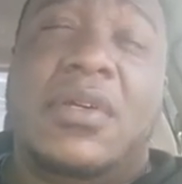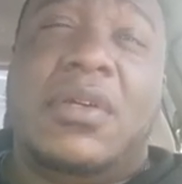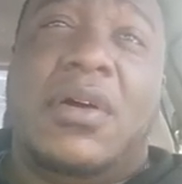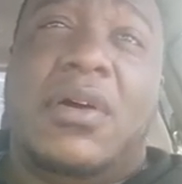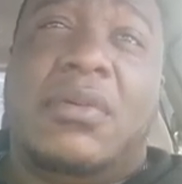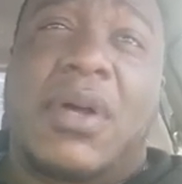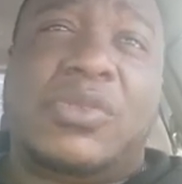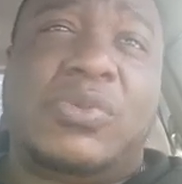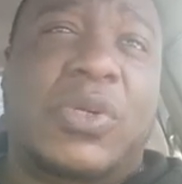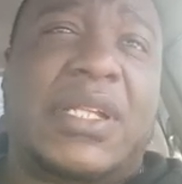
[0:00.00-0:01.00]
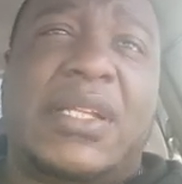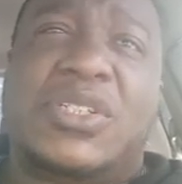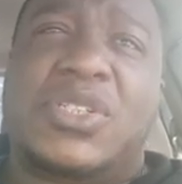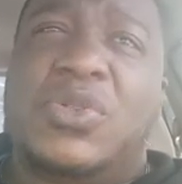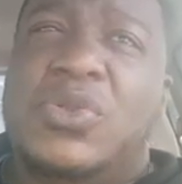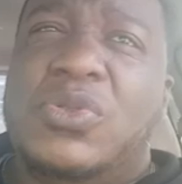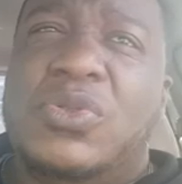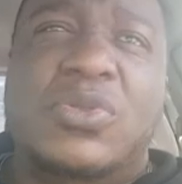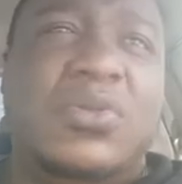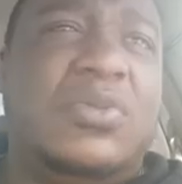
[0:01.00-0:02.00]
I was working at a
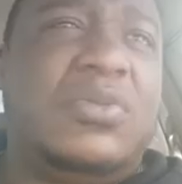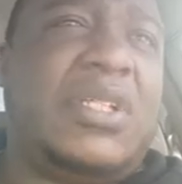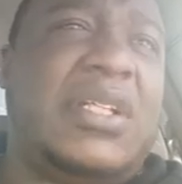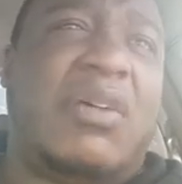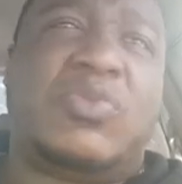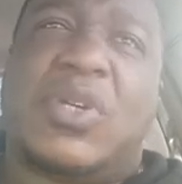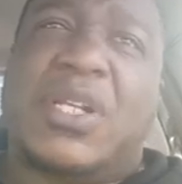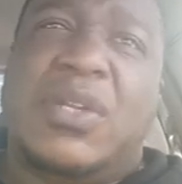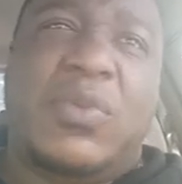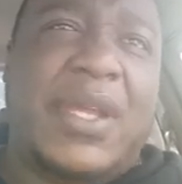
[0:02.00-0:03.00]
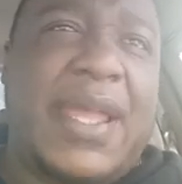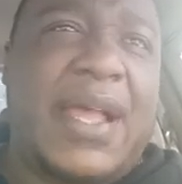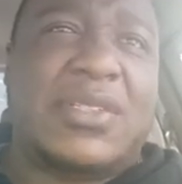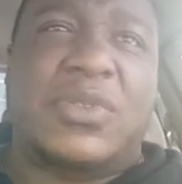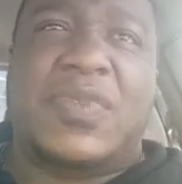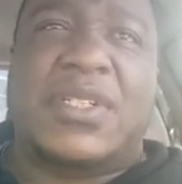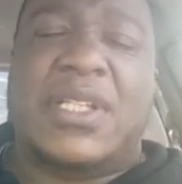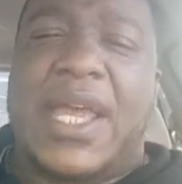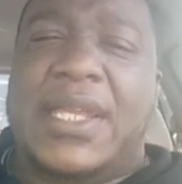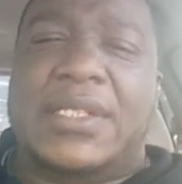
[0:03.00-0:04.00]
school, and I was working at a warehouse
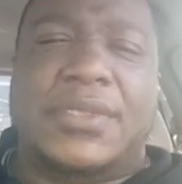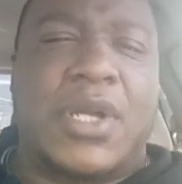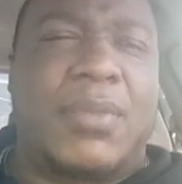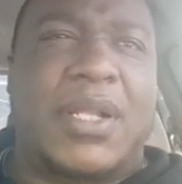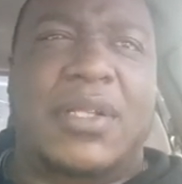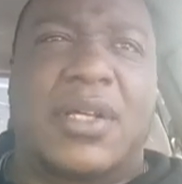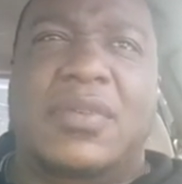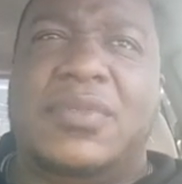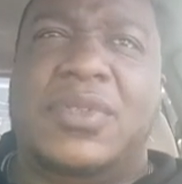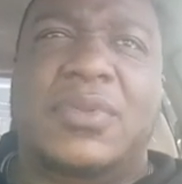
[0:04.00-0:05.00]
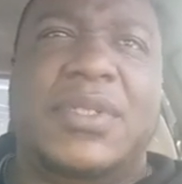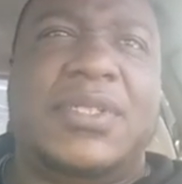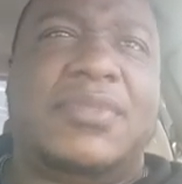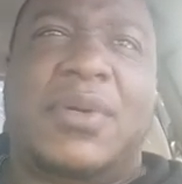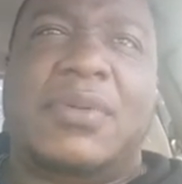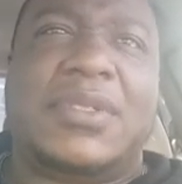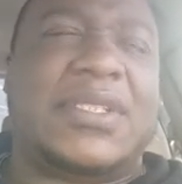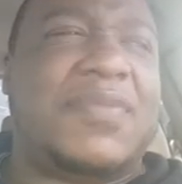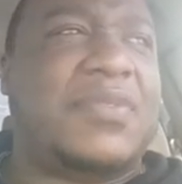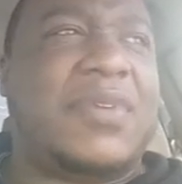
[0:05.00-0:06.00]
overnight. Job I loved doing, throwing
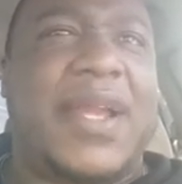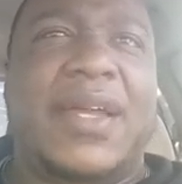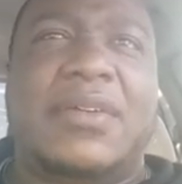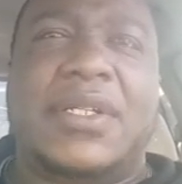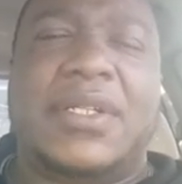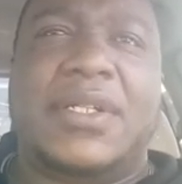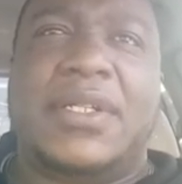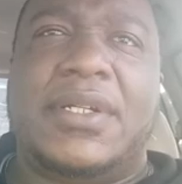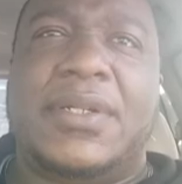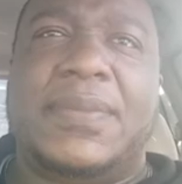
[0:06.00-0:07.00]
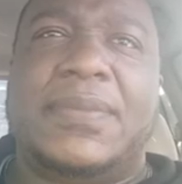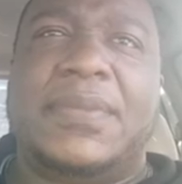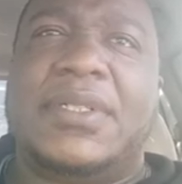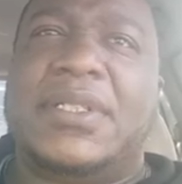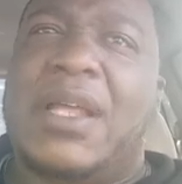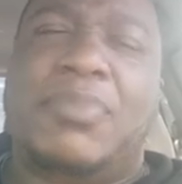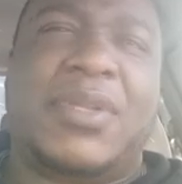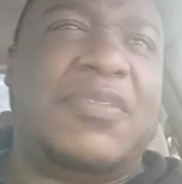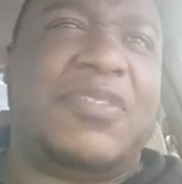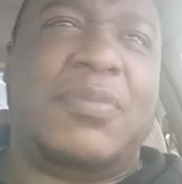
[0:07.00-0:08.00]
stuff around. Um, and then I
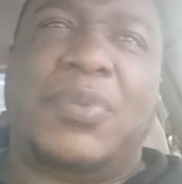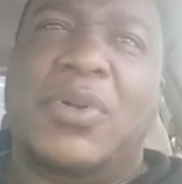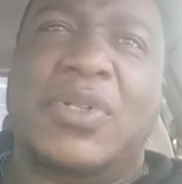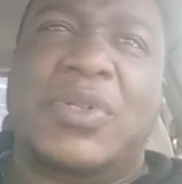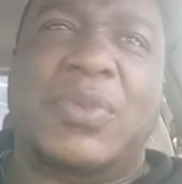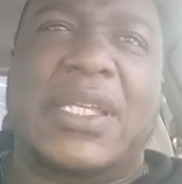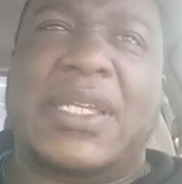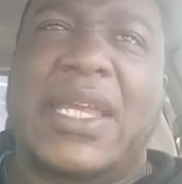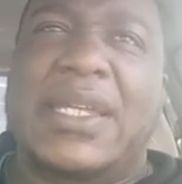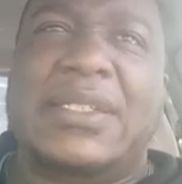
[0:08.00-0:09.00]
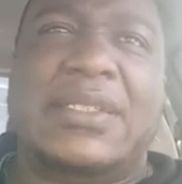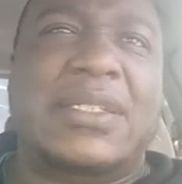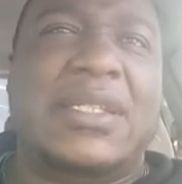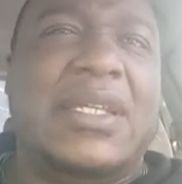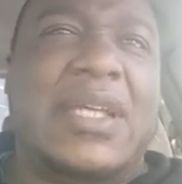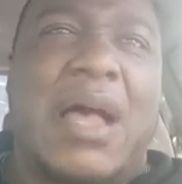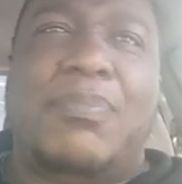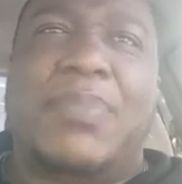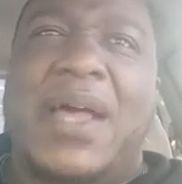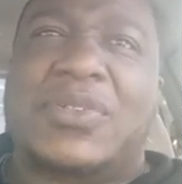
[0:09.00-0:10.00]
played football on the weekends. I
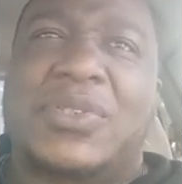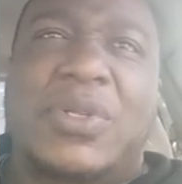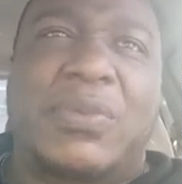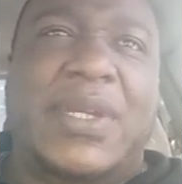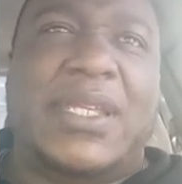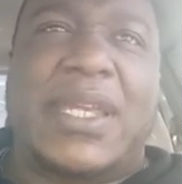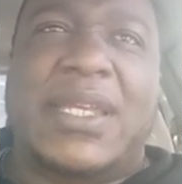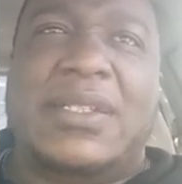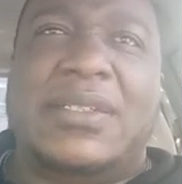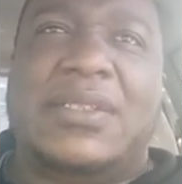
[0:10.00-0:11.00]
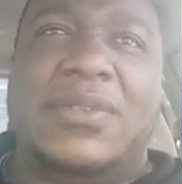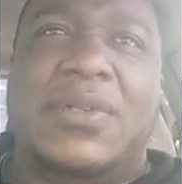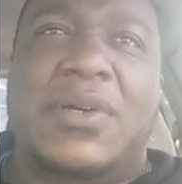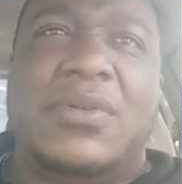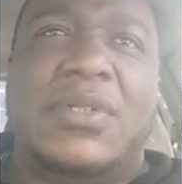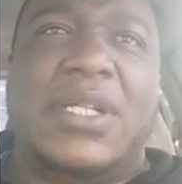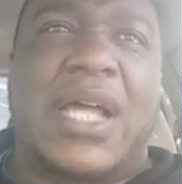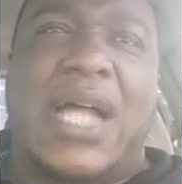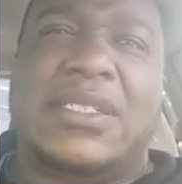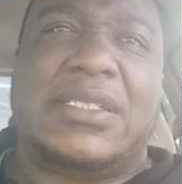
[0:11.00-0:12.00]
bounced on the weekends. I
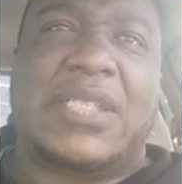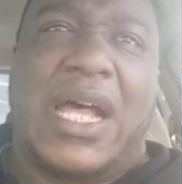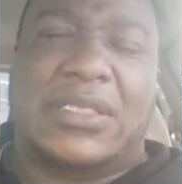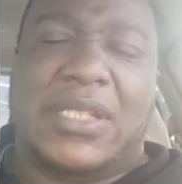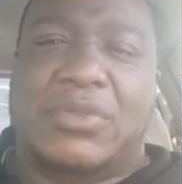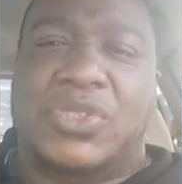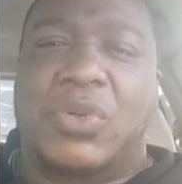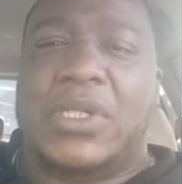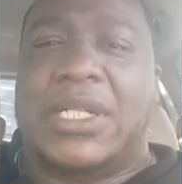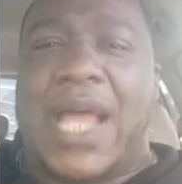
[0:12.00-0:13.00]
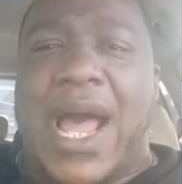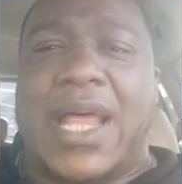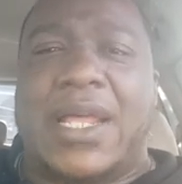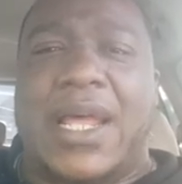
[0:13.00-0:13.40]
was doing a lot.